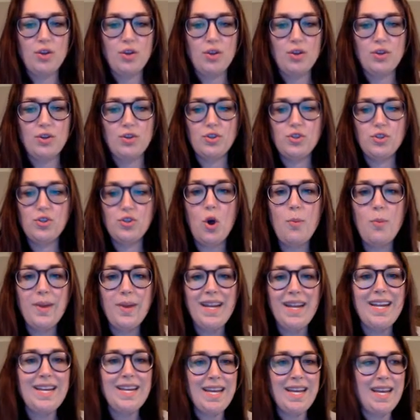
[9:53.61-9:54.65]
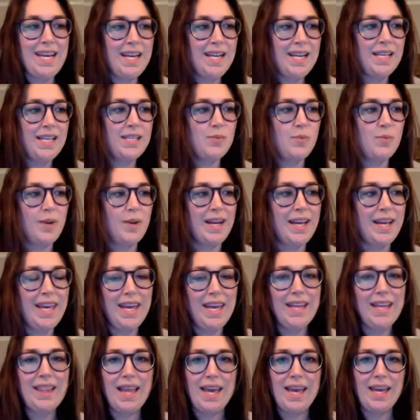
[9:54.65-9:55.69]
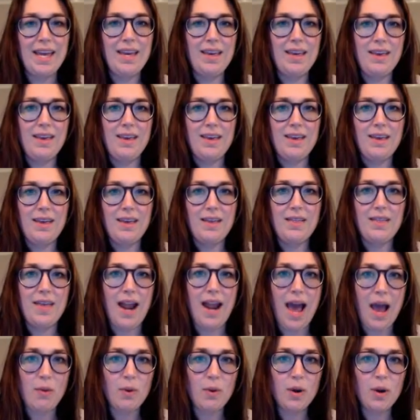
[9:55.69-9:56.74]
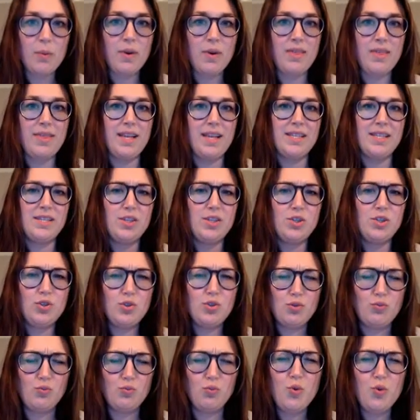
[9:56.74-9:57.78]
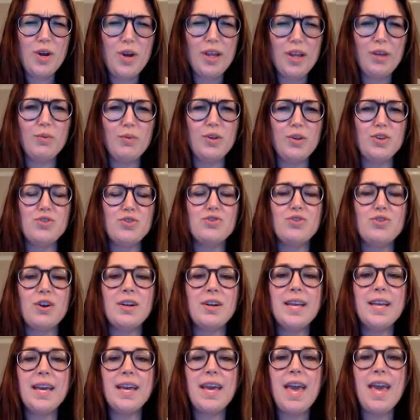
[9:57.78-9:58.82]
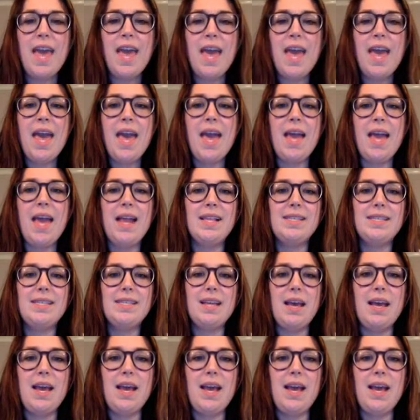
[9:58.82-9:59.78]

there's so many needs when a kid like that I work with that's really, really struggling, and it's